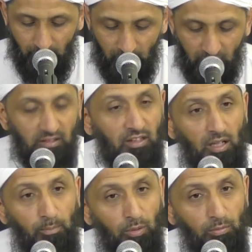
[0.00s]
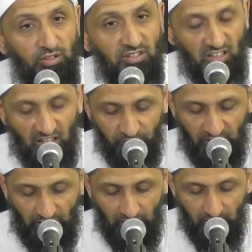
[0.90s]
Anta Rabbul
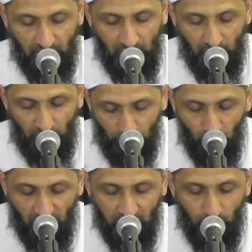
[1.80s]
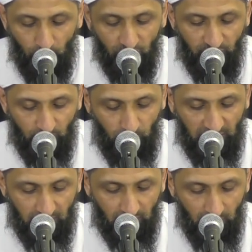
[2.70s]
Mustad'afeen. You are the Lord of the
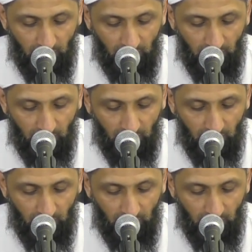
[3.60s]
weak.